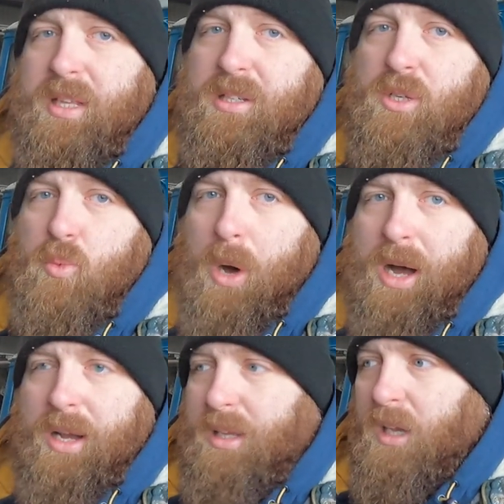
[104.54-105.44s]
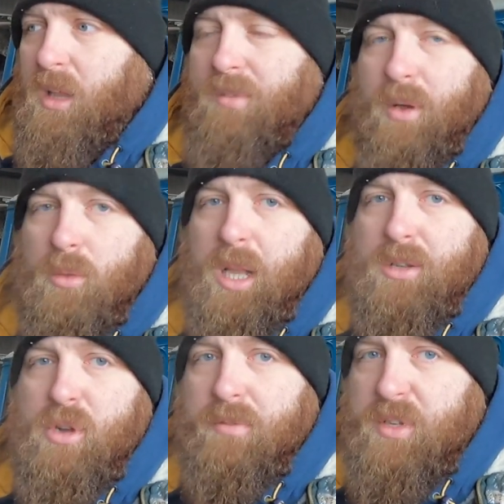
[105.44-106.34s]
this is why a lot of old
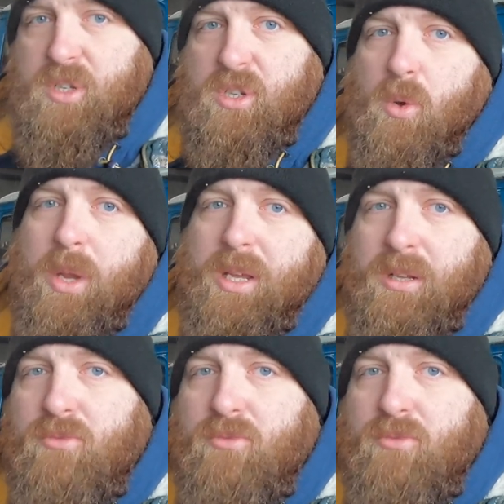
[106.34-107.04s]
Land Rovers squeak